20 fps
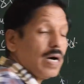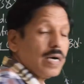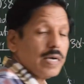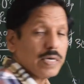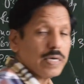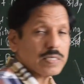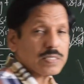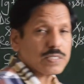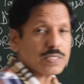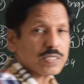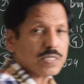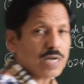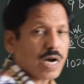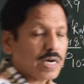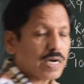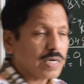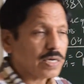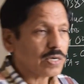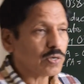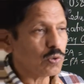is
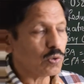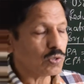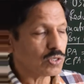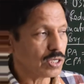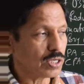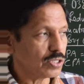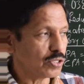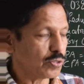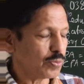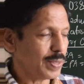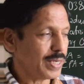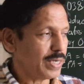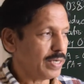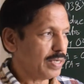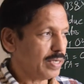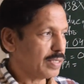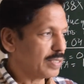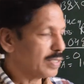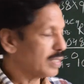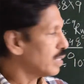target course and speed.
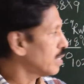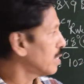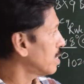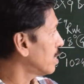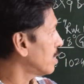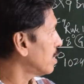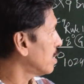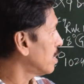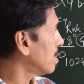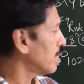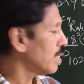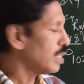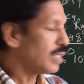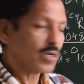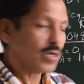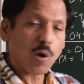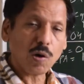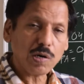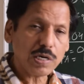Call